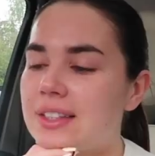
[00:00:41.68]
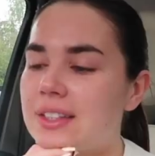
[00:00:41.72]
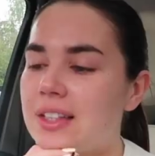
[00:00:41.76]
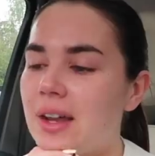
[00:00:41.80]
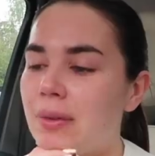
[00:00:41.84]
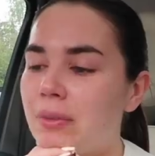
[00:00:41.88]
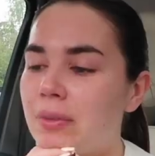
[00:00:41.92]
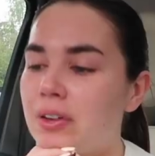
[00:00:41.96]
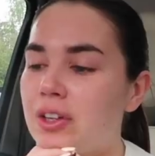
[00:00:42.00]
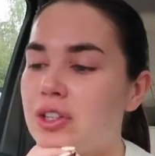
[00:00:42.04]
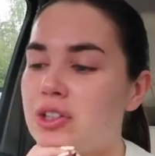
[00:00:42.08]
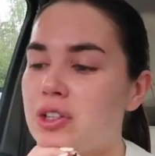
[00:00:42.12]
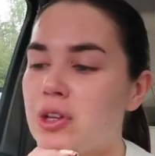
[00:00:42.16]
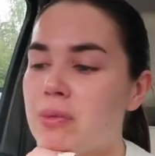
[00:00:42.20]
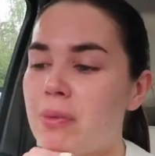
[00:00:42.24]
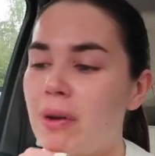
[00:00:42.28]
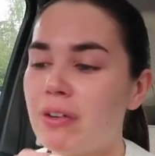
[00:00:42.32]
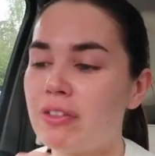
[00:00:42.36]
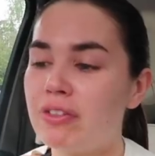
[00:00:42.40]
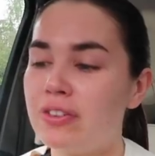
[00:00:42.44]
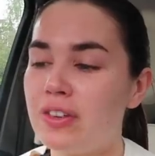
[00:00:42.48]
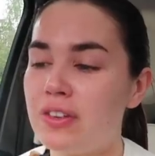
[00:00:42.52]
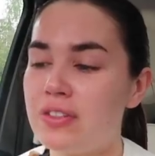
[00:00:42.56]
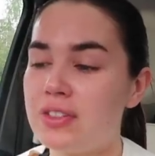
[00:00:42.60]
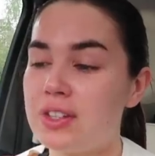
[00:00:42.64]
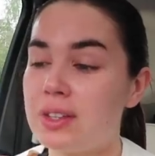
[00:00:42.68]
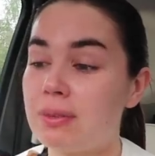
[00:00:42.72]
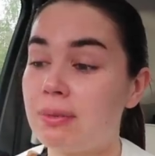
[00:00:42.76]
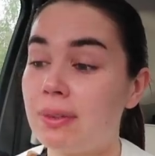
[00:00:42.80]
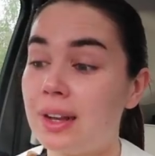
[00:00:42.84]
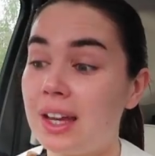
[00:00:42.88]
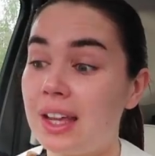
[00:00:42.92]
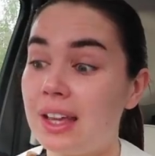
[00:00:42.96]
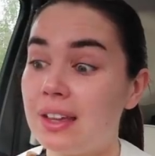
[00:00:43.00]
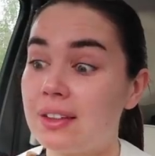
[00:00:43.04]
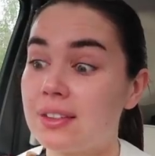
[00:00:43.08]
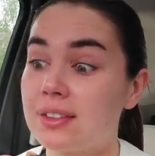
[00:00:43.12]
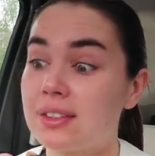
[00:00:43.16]
I'm gonna do about 50
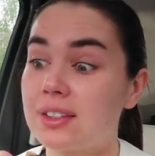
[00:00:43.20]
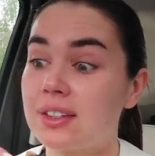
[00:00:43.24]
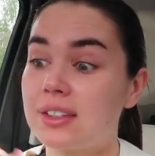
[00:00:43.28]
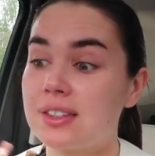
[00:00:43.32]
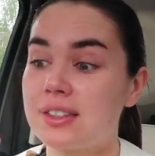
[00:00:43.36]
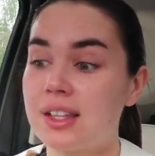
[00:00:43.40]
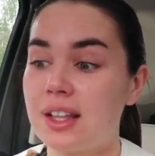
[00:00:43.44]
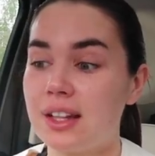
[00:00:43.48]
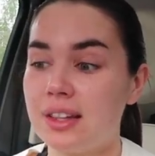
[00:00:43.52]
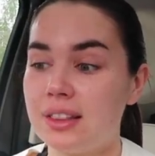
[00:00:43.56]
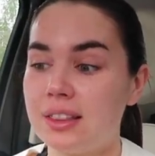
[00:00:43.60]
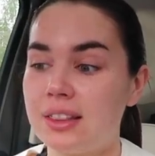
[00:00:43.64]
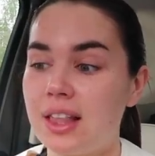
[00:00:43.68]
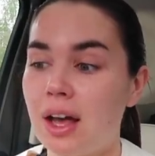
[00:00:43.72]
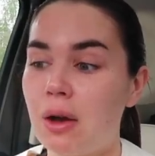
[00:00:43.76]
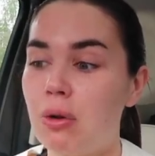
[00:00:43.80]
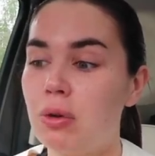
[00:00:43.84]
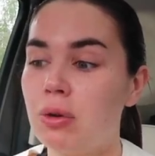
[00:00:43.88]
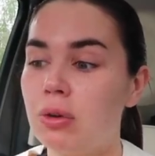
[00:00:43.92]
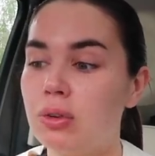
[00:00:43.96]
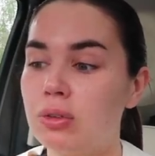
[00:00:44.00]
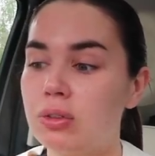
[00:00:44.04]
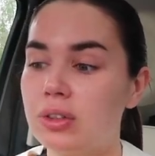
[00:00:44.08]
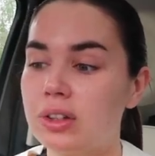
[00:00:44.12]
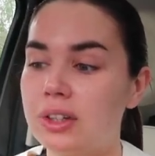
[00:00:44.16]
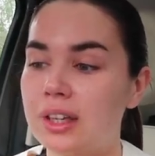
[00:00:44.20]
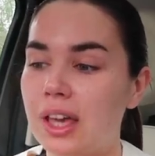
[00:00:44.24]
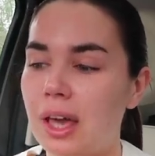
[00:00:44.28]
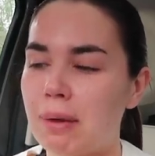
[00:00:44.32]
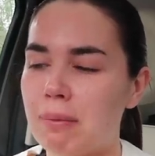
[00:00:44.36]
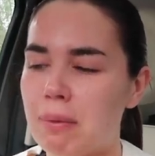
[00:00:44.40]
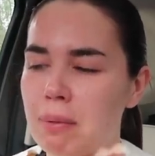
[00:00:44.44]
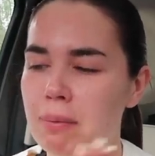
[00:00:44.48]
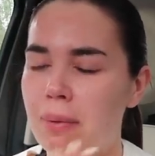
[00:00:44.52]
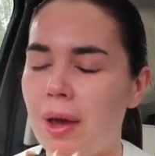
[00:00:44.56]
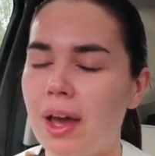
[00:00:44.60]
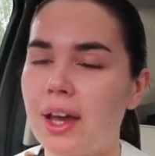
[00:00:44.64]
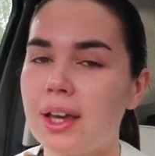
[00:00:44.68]
minutes because then that will get
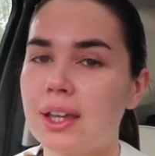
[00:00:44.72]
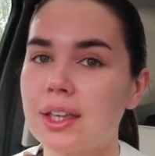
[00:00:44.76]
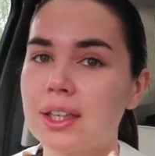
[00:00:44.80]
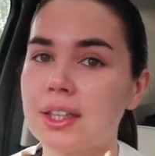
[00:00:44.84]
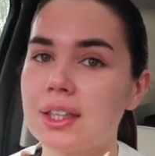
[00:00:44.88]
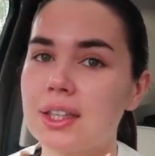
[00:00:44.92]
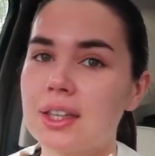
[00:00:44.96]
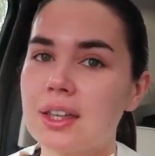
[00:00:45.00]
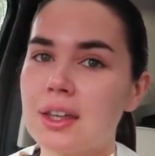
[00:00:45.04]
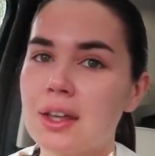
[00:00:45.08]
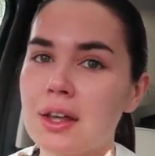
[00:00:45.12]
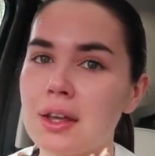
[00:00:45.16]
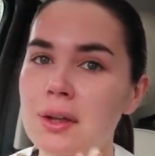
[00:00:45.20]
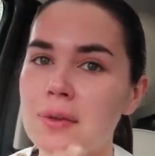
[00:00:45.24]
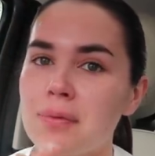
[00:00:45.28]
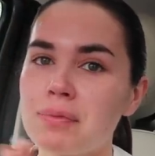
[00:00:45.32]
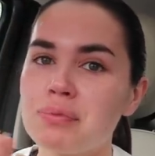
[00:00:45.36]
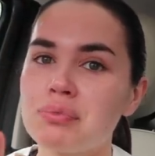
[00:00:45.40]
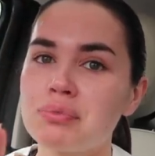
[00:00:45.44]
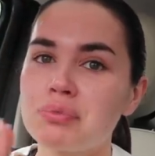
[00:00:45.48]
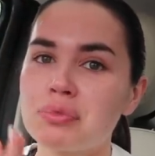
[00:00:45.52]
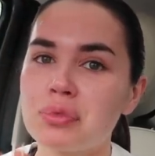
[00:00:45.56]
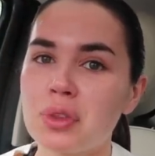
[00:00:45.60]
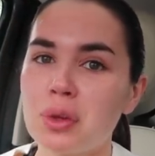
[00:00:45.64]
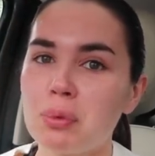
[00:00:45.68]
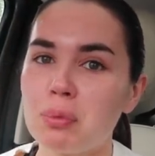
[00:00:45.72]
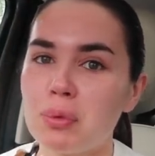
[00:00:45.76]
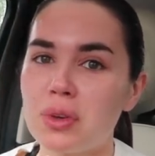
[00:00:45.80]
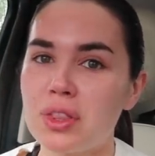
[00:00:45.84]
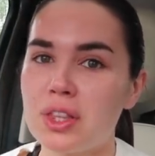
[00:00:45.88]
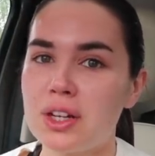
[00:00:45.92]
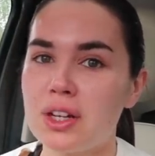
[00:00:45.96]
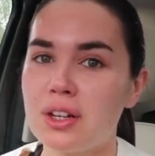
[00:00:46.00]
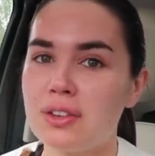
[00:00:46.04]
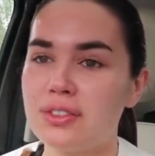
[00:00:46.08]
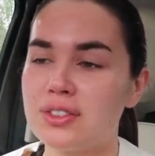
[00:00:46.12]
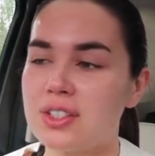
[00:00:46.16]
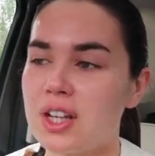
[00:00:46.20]
me back with
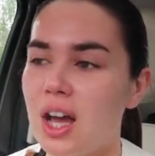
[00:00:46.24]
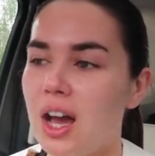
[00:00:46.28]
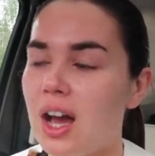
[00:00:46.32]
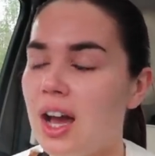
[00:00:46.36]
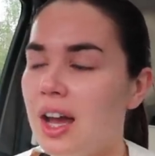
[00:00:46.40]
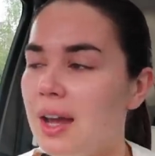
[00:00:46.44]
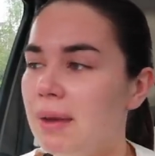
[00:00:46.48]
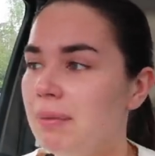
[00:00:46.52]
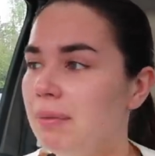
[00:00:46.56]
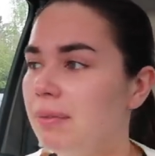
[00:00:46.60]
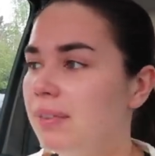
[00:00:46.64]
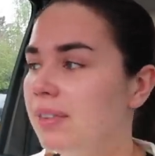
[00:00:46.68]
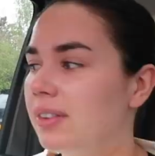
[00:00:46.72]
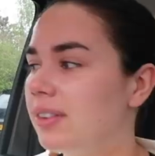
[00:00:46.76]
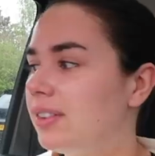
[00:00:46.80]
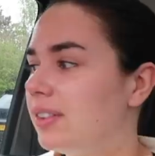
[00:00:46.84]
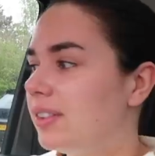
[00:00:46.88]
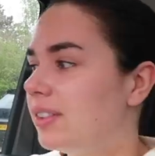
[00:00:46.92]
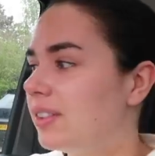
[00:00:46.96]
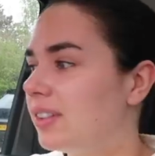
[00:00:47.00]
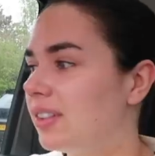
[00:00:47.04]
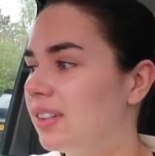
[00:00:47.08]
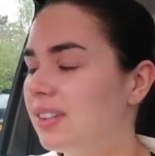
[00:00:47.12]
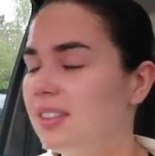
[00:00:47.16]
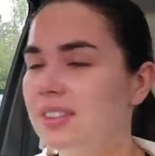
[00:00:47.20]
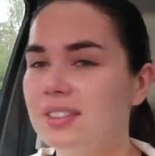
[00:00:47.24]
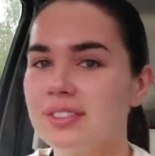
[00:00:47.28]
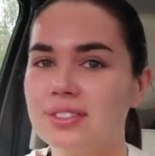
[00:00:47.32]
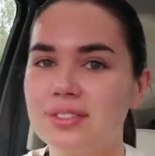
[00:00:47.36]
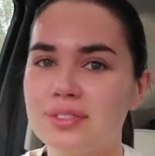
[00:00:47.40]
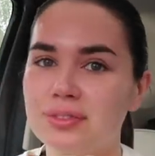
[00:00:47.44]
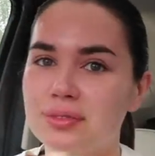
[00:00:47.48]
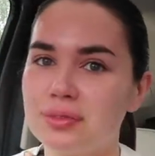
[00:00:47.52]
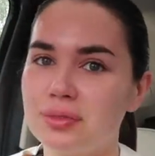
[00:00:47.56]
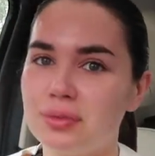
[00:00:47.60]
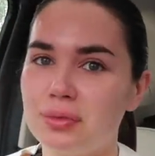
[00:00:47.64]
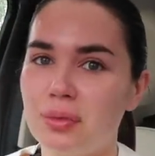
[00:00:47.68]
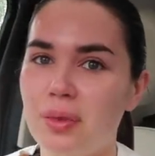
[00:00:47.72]
enough time
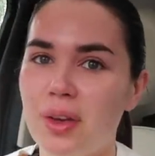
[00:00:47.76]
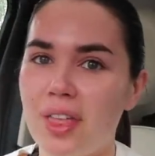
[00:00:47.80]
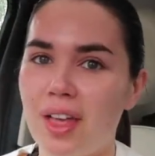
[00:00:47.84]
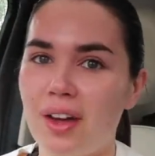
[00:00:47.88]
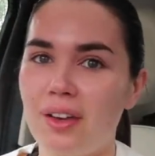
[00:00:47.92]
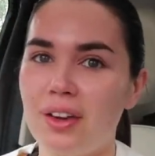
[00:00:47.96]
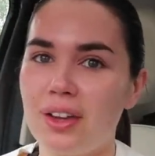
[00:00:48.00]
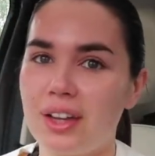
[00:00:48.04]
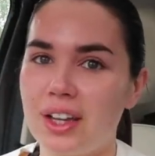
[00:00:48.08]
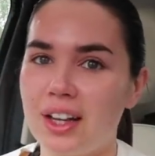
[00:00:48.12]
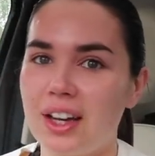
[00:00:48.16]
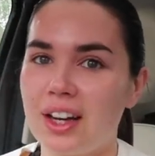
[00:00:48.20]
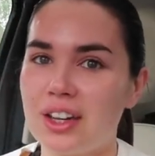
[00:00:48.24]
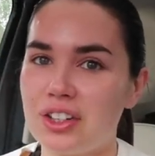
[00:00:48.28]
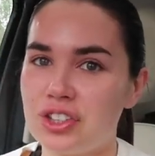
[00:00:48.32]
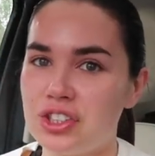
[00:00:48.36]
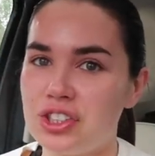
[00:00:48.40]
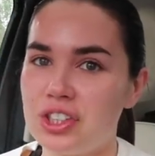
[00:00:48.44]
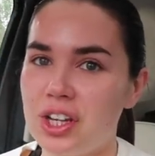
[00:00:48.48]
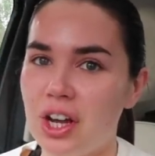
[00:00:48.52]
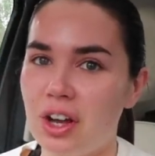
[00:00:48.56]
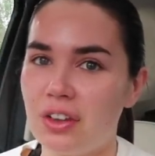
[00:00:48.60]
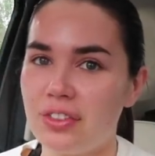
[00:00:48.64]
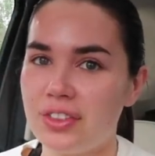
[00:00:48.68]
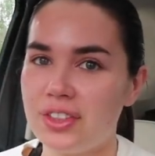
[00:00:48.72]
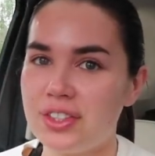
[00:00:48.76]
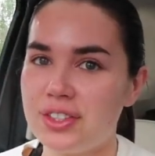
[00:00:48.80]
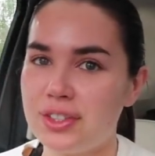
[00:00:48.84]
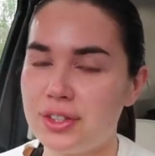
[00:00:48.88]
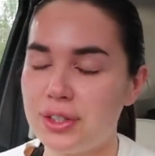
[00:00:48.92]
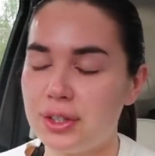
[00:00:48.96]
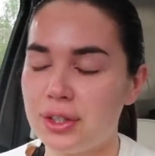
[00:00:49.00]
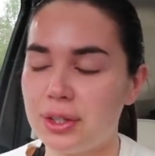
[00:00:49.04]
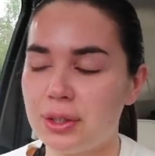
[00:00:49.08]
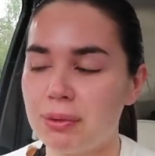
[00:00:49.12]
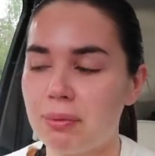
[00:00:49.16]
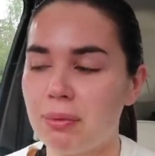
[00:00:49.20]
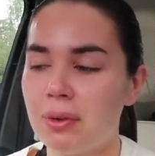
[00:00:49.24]
without looking like shit on the
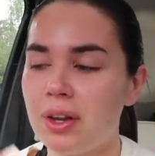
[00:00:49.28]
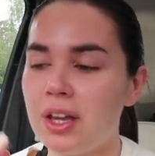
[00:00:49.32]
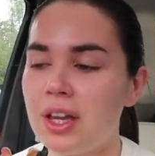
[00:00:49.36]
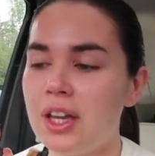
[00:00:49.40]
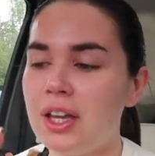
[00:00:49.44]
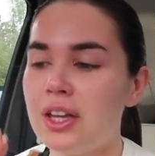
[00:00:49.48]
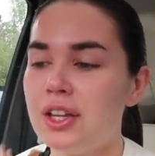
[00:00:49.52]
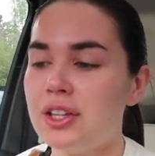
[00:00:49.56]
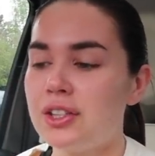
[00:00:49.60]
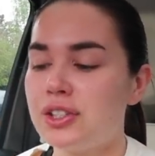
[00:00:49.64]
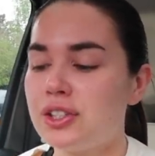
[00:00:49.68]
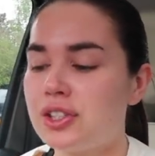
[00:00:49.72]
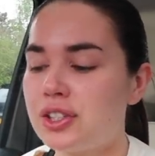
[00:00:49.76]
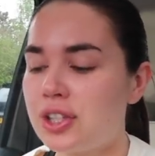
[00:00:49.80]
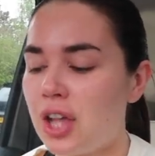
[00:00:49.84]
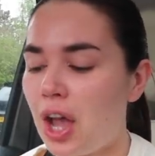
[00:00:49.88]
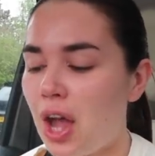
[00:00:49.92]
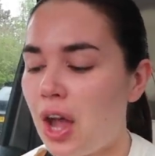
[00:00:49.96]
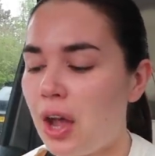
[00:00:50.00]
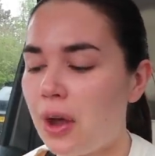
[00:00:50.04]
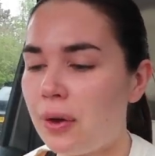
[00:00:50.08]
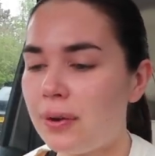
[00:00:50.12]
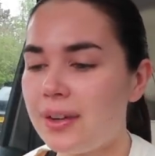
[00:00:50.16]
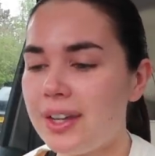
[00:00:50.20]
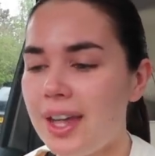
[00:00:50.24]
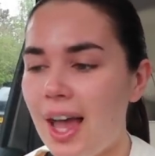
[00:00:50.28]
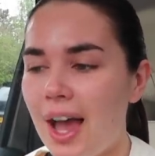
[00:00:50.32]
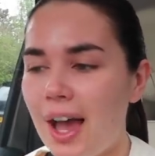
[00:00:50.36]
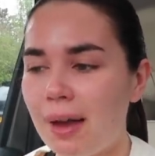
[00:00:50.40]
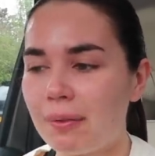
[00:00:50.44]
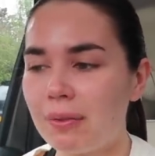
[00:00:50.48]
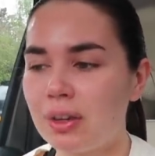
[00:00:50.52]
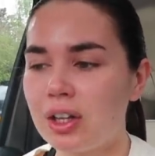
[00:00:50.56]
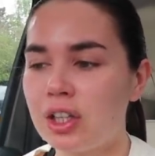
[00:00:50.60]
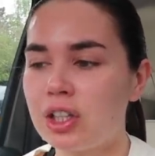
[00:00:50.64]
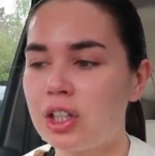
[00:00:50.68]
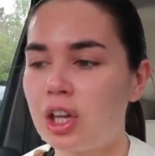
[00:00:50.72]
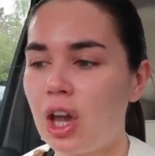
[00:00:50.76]
Zoom. So yeah, I'm
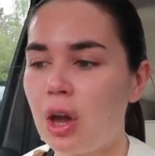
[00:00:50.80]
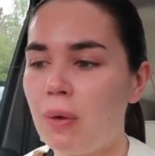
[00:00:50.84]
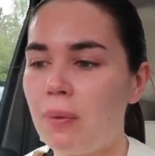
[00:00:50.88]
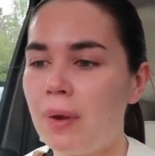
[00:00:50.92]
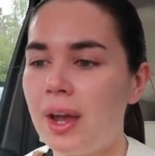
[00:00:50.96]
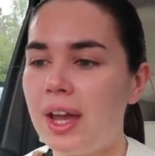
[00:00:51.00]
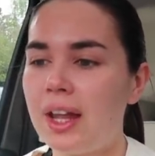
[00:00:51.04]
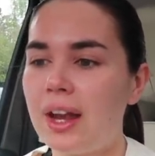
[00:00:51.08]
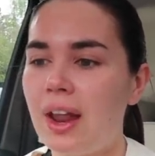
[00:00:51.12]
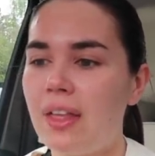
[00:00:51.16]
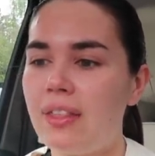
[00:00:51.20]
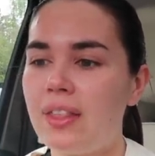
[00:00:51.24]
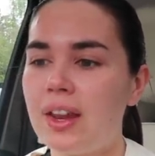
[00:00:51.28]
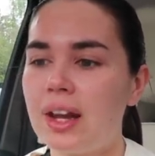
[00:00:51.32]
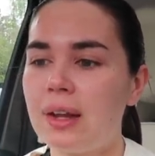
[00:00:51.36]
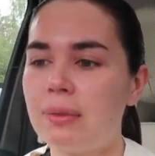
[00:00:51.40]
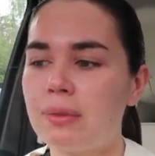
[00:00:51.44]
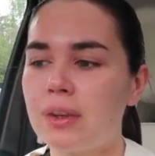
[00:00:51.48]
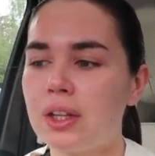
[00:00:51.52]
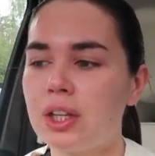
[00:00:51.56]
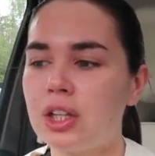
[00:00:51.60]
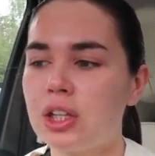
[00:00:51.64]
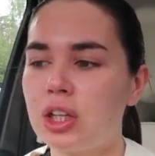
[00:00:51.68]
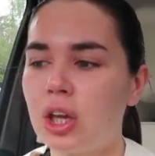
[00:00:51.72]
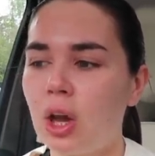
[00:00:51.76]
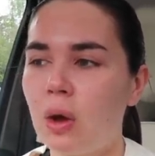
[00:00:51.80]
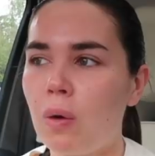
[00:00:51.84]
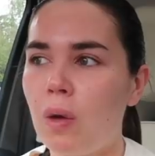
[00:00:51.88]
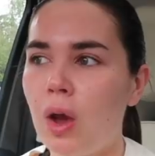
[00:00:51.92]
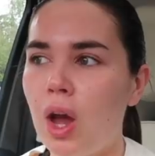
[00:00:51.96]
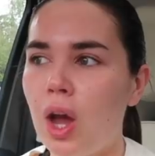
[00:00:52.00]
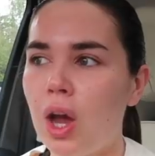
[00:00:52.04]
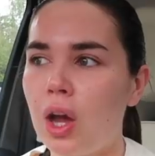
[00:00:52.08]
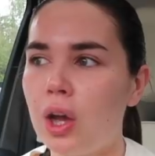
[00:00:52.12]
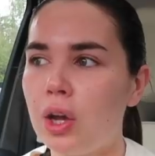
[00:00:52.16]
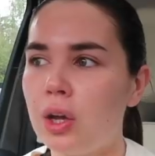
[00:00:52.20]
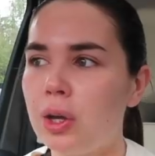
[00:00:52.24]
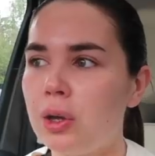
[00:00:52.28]
gonna go in and then I'm gonna go
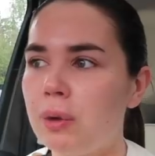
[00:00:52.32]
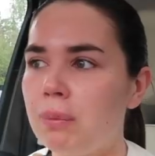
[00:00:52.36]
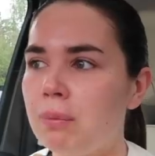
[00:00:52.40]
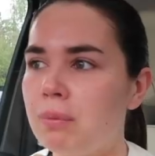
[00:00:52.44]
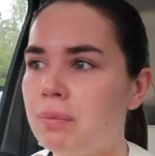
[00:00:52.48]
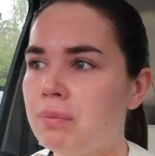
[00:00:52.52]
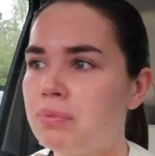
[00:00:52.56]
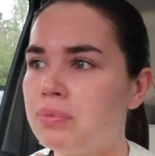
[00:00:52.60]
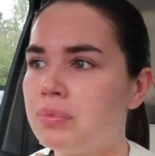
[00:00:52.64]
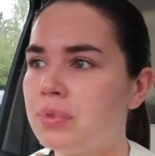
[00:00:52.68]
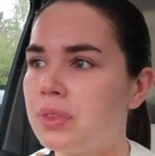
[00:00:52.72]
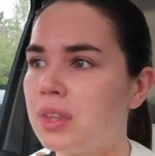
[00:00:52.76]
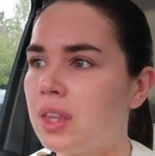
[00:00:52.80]
home